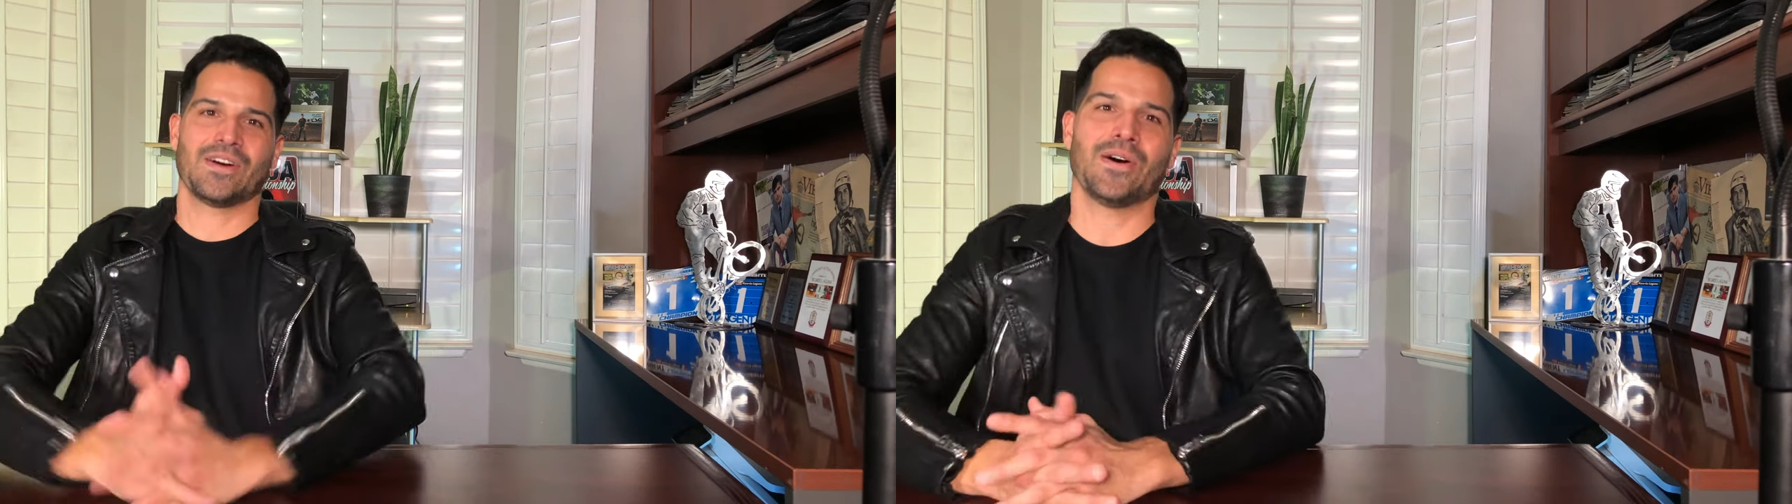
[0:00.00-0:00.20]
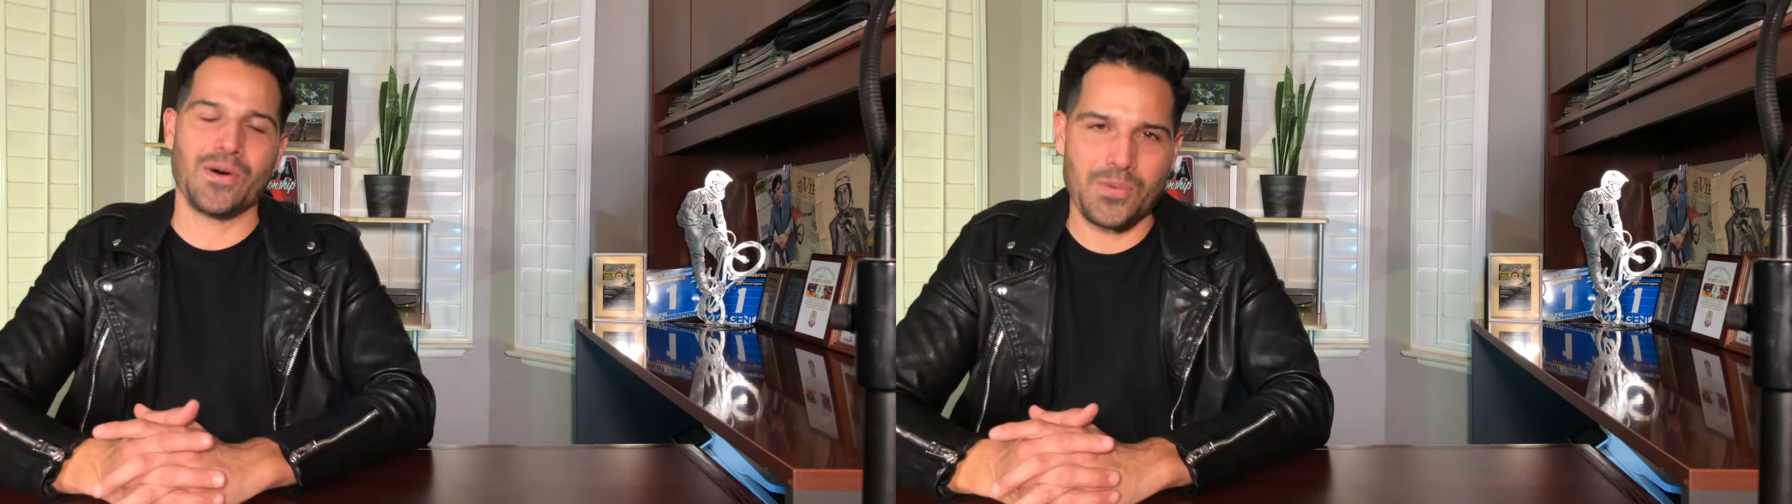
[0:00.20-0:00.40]

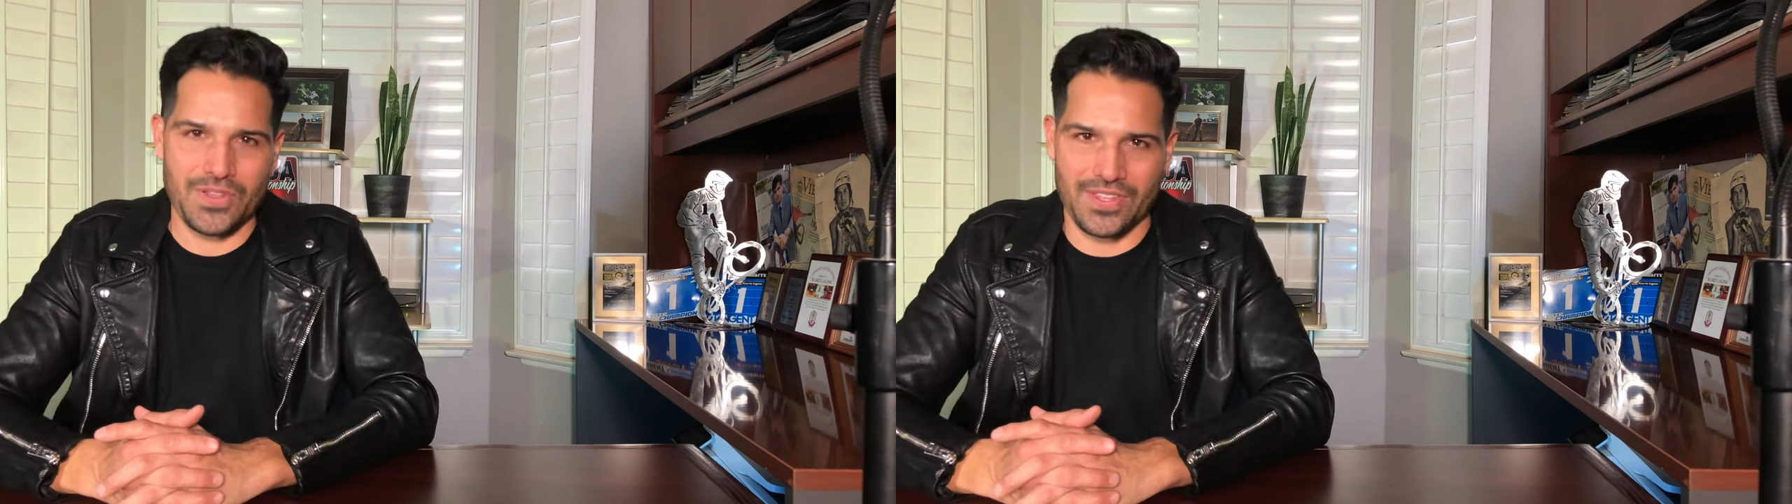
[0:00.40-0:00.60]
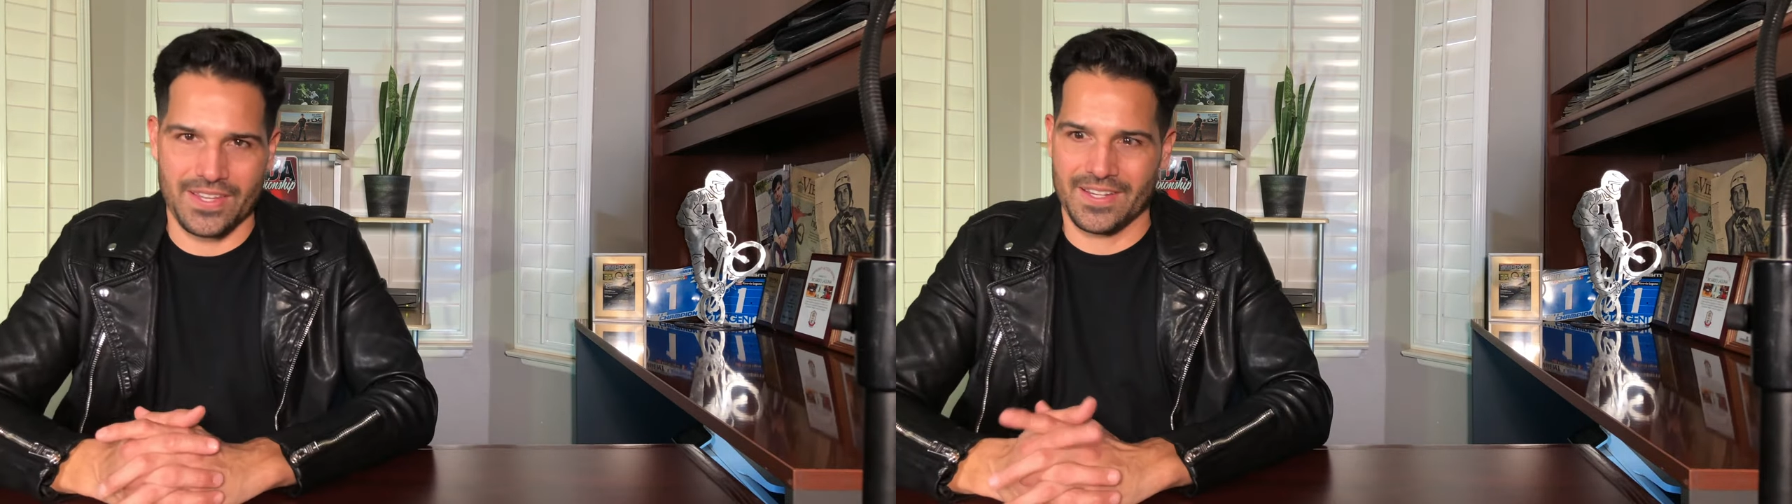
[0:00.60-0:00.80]
all
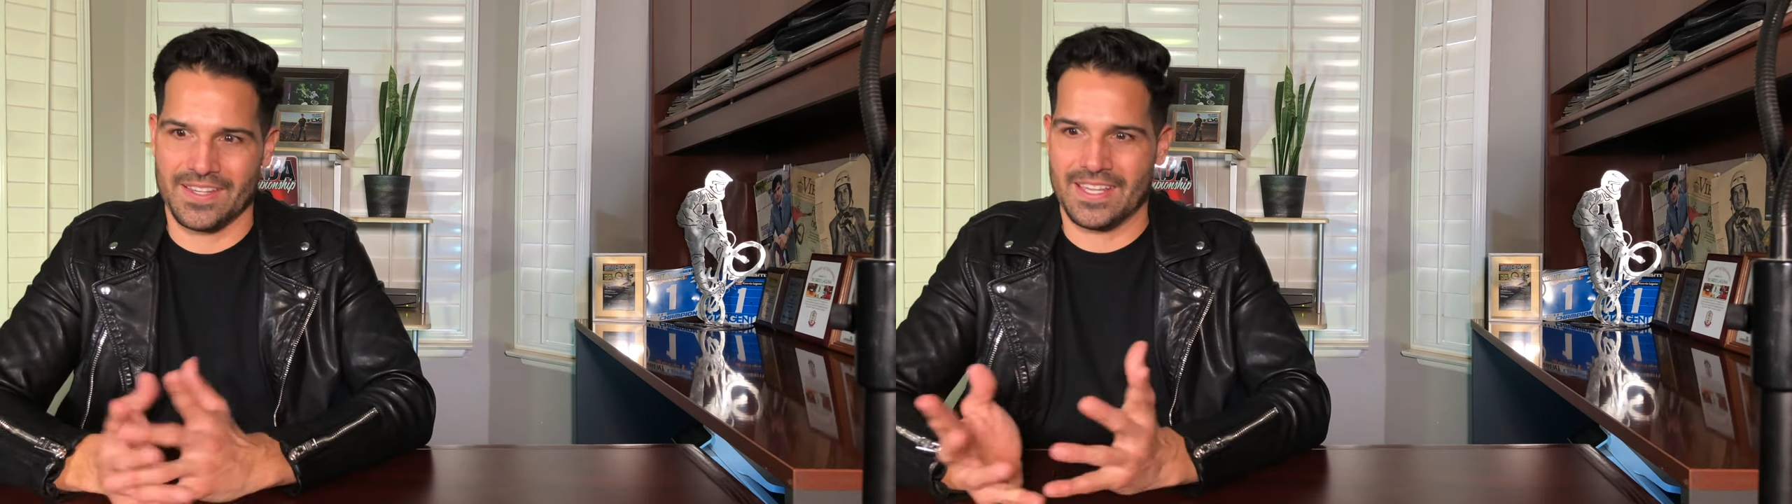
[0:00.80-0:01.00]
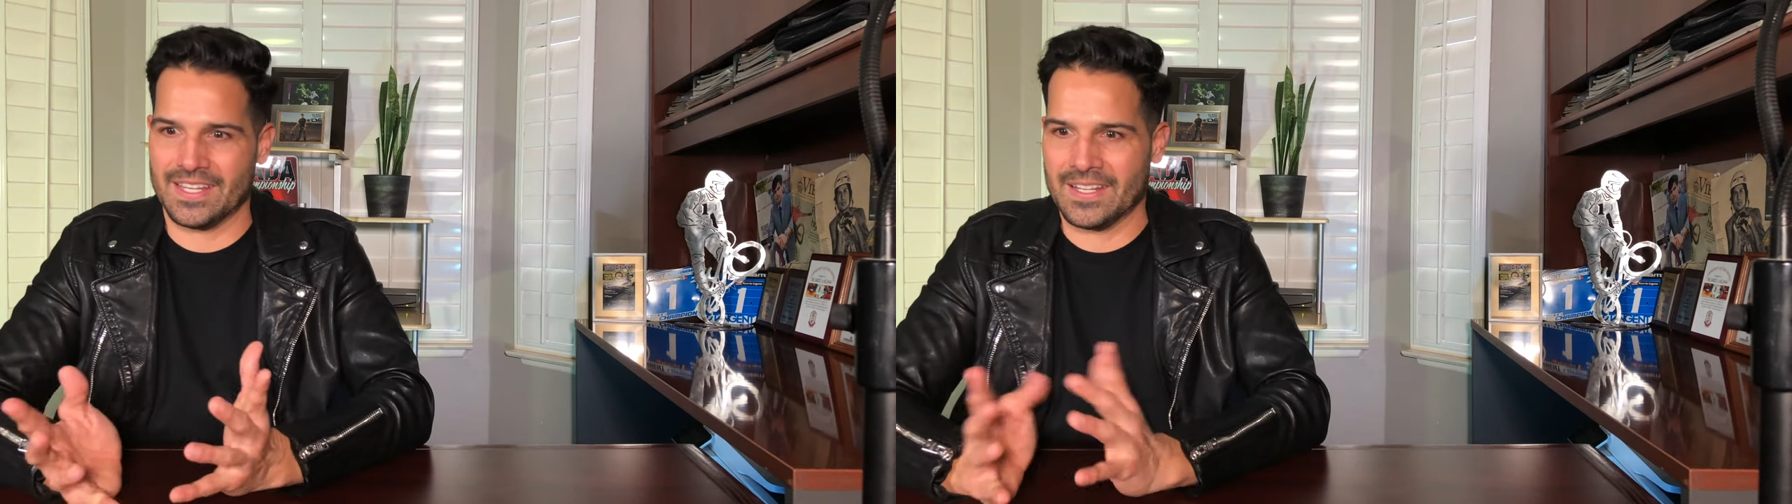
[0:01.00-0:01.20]
within
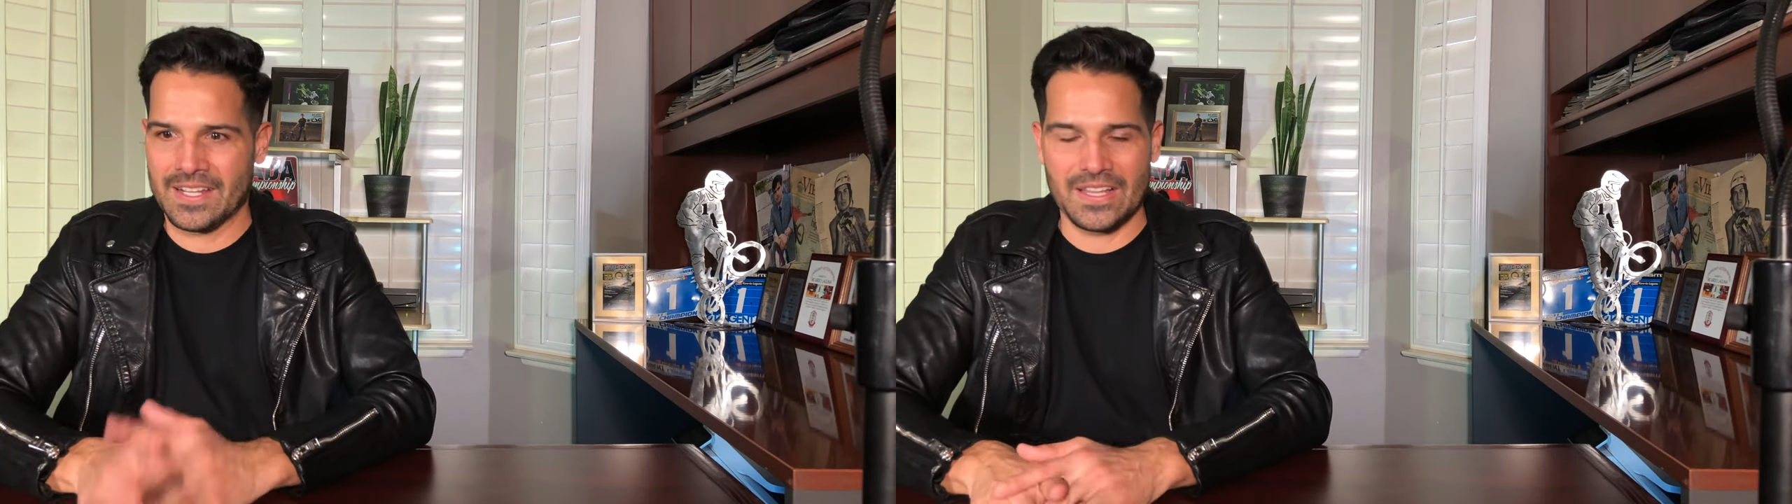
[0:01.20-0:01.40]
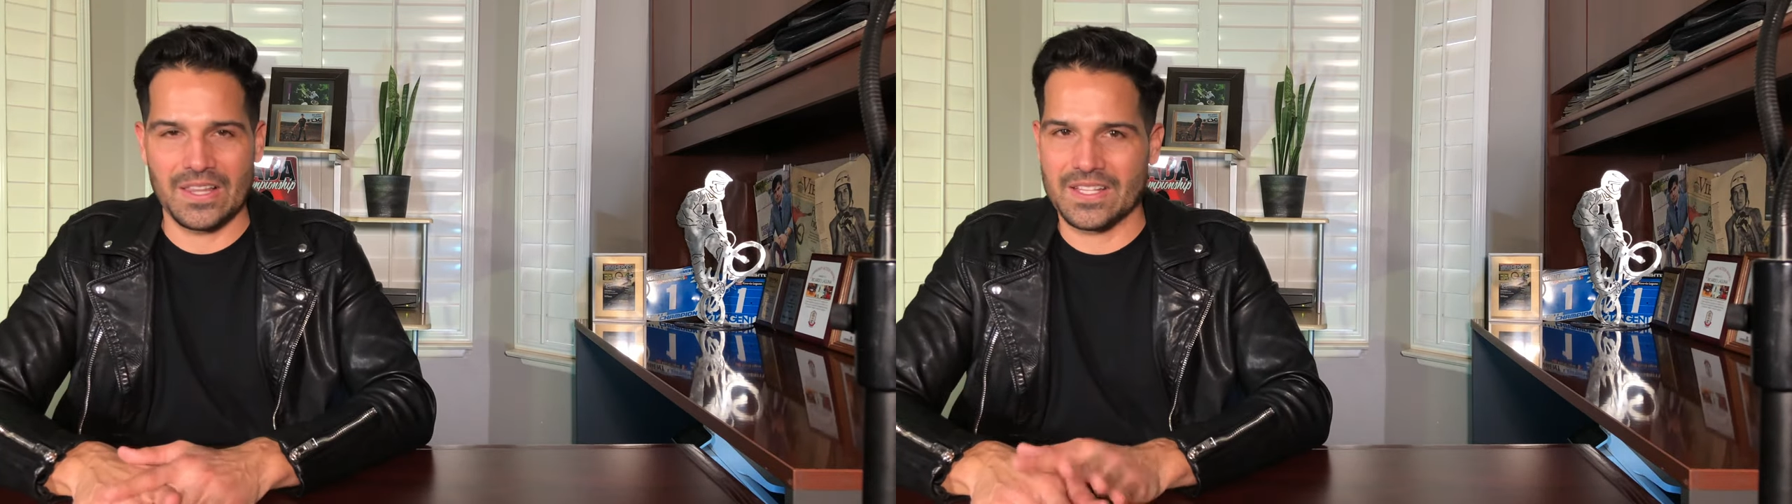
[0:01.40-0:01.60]
like
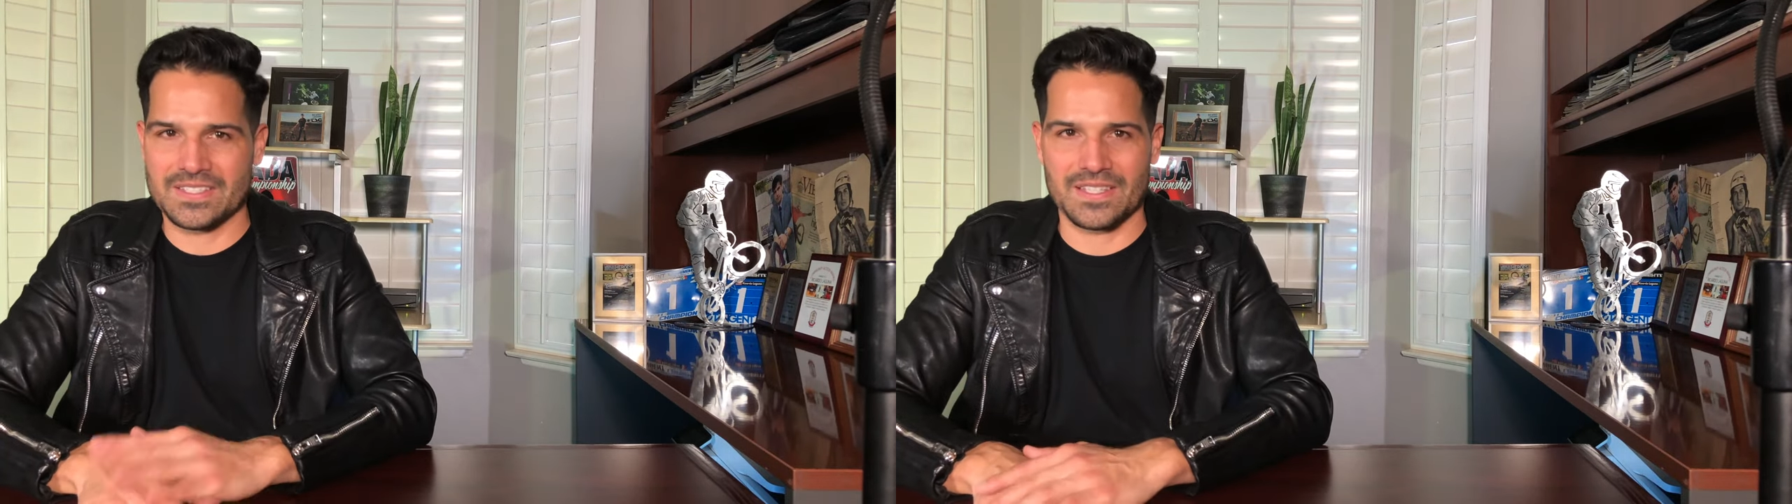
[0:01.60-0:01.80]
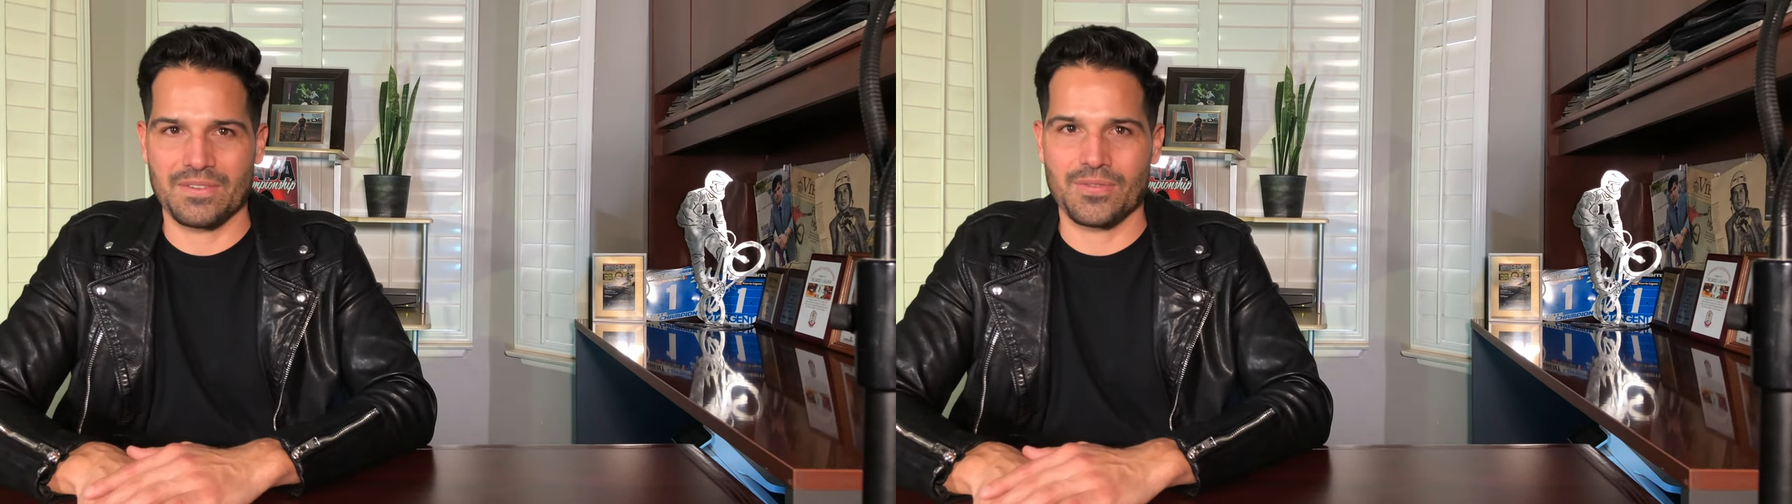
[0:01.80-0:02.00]

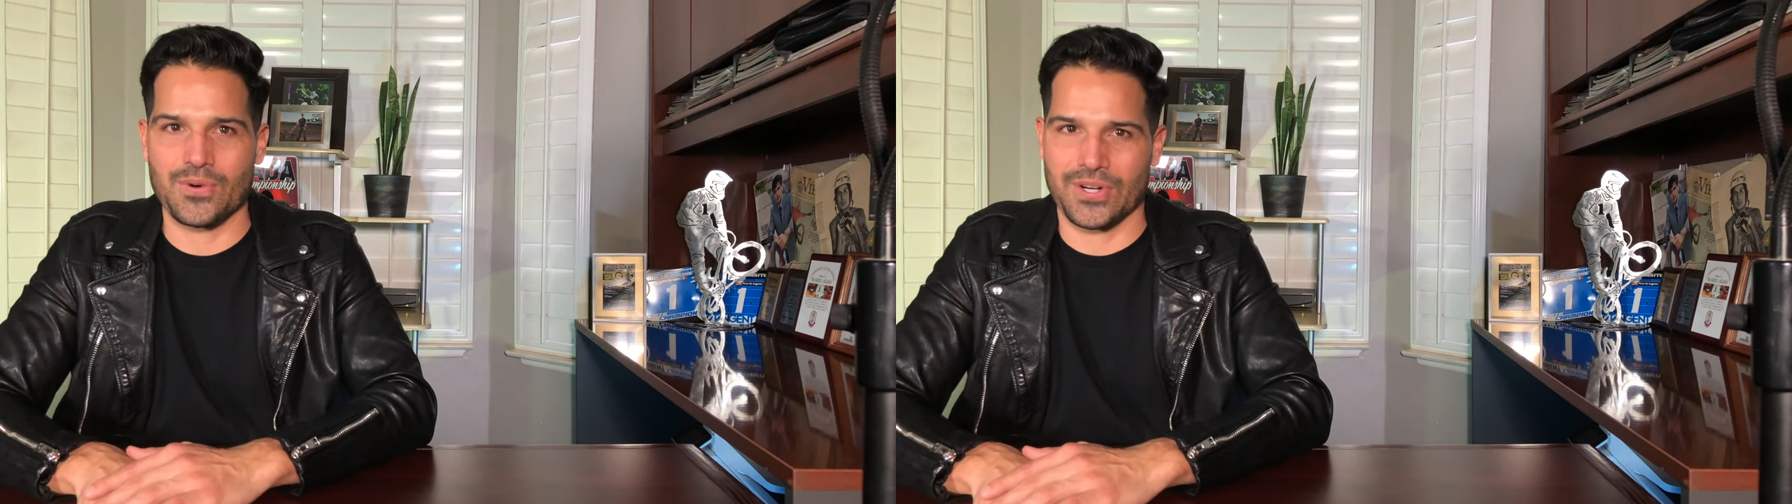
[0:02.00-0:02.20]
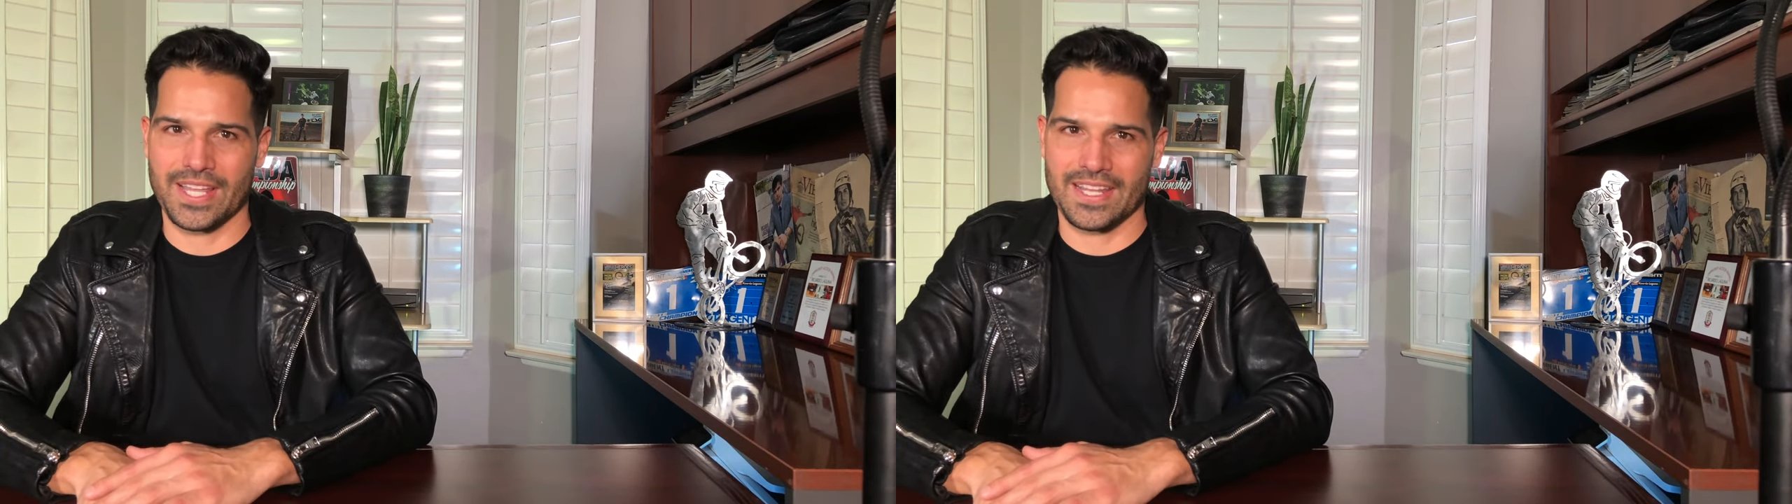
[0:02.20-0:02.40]
less than 4